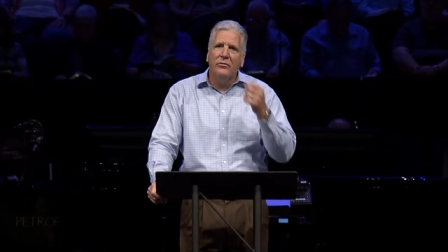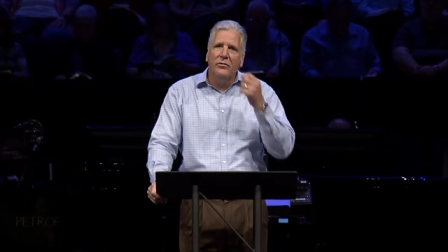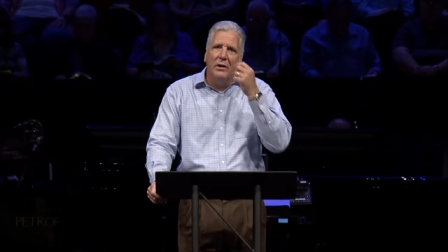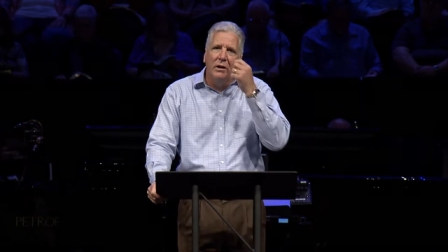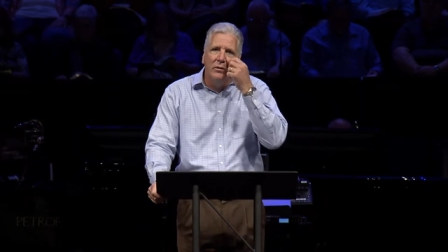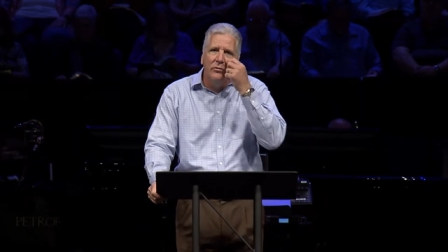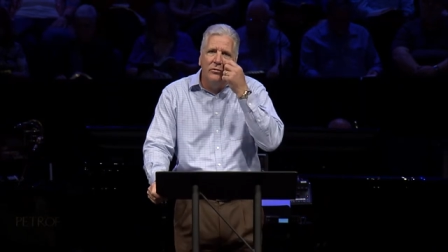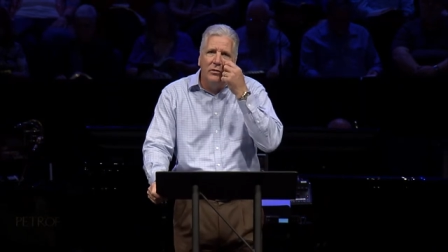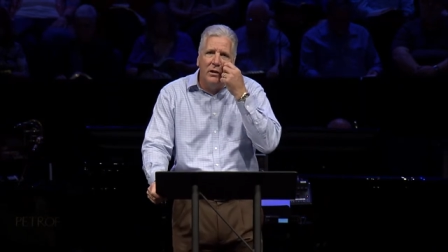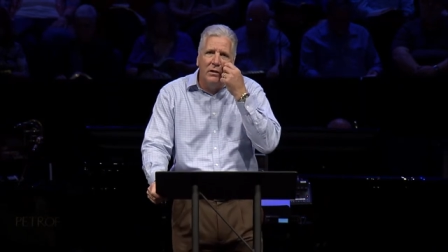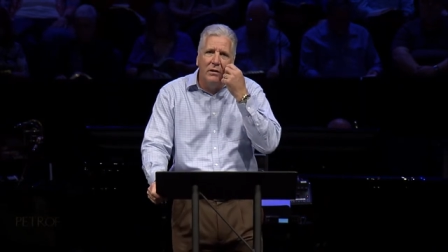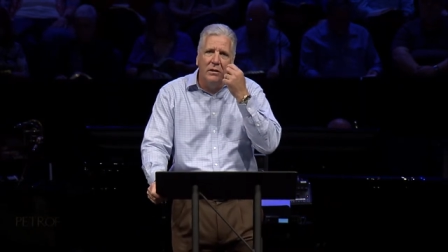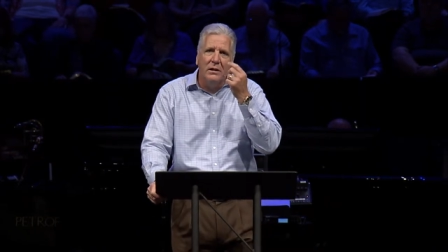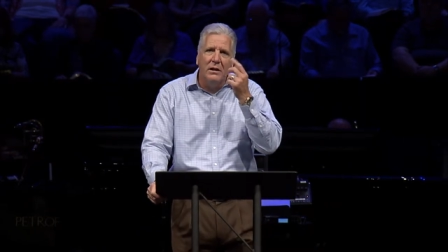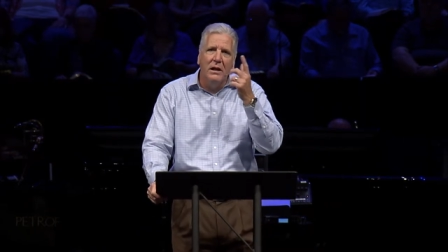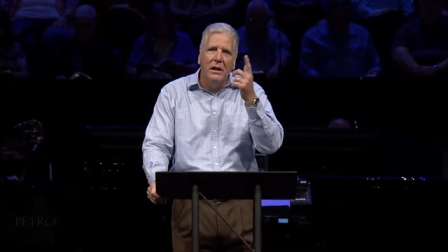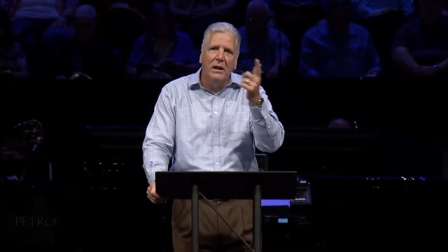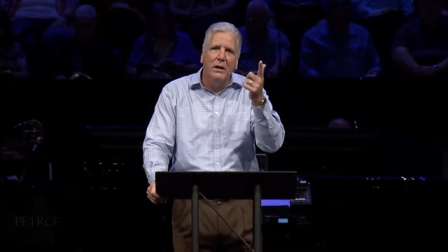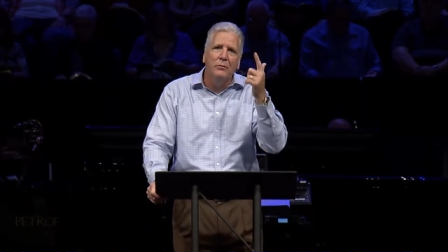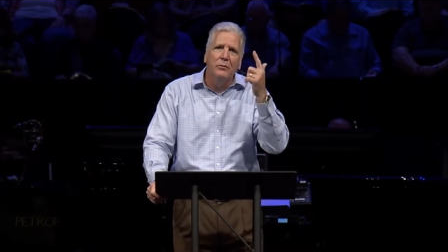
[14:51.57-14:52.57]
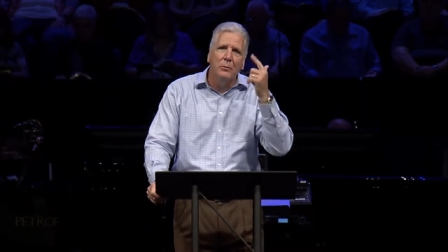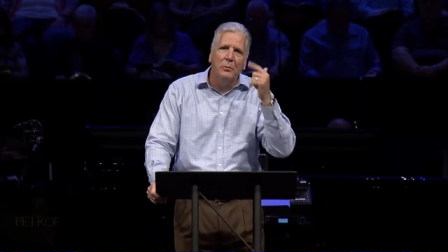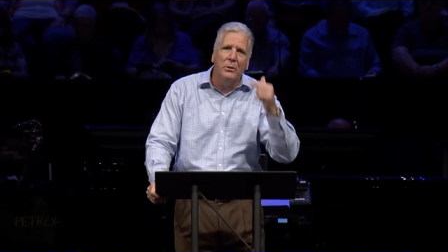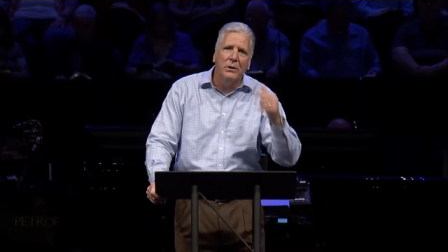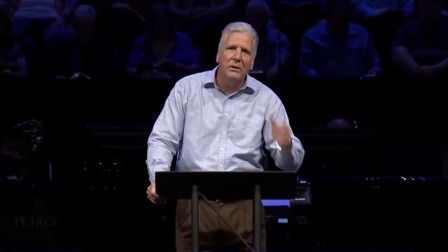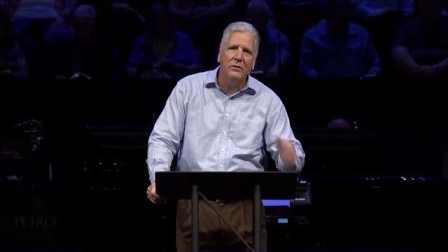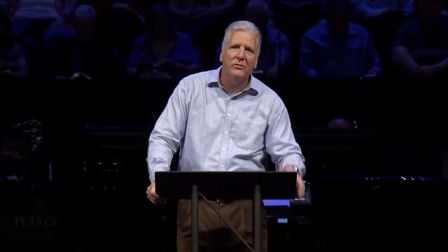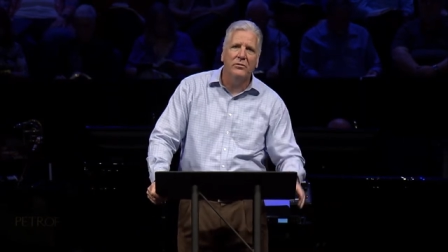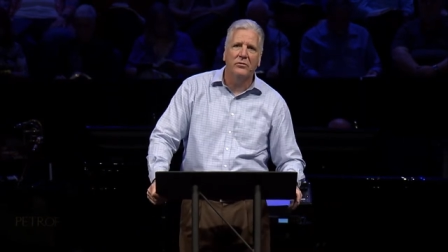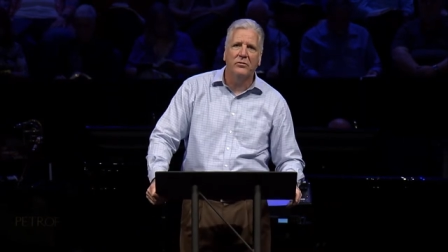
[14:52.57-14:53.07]
And I said to the king, If it
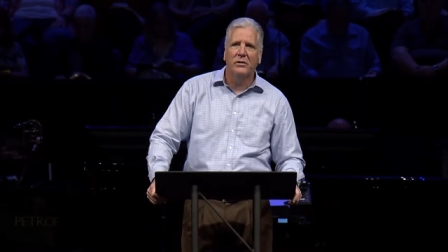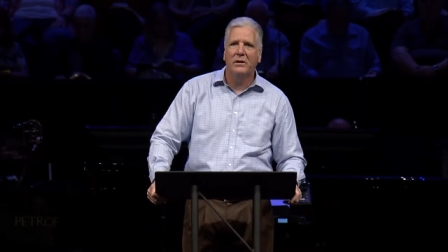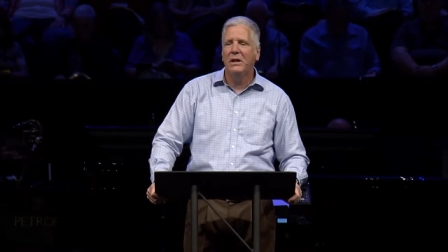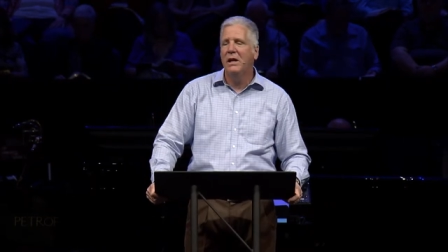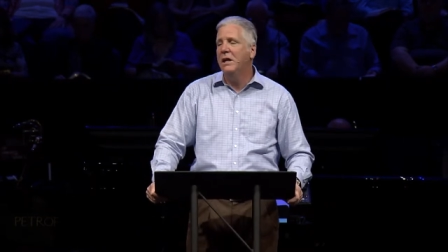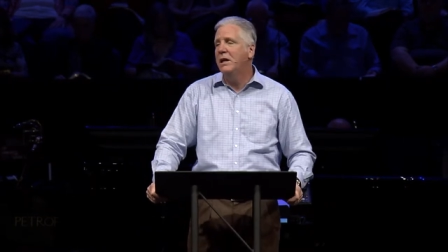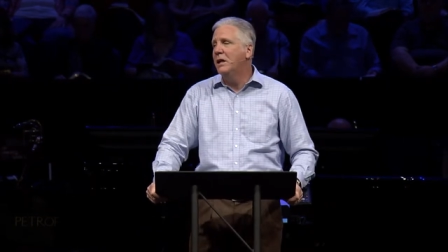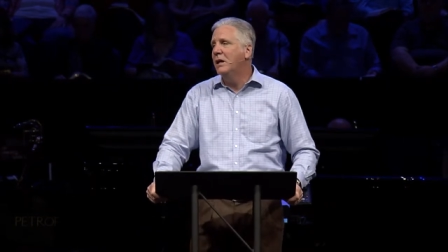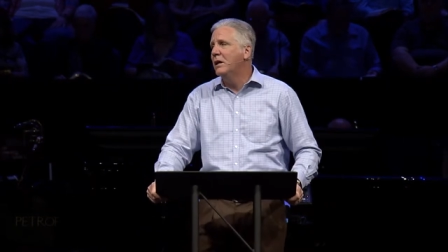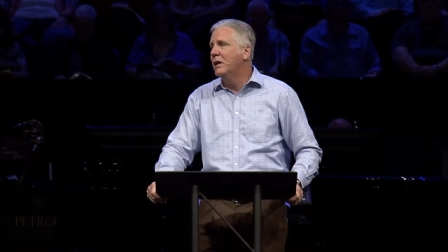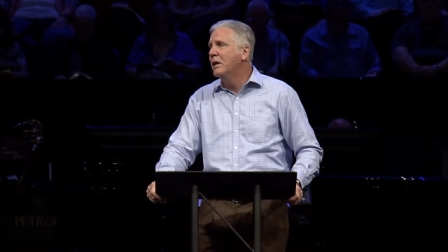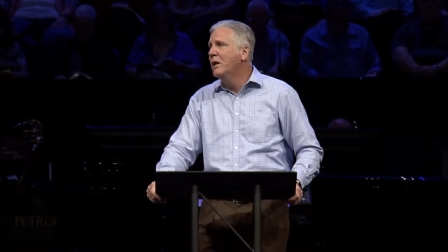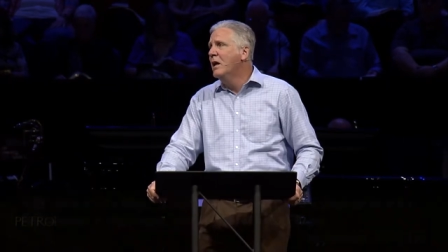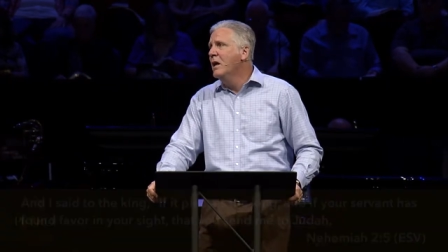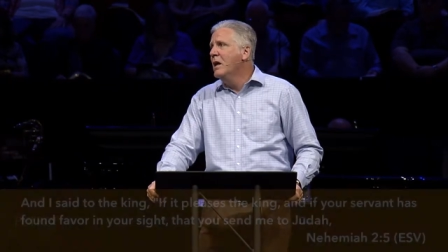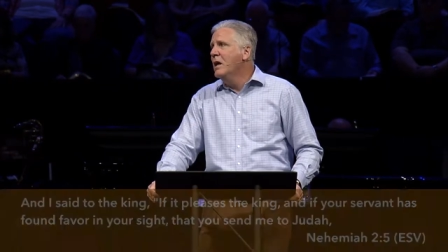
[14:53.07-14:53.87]
pleases the king,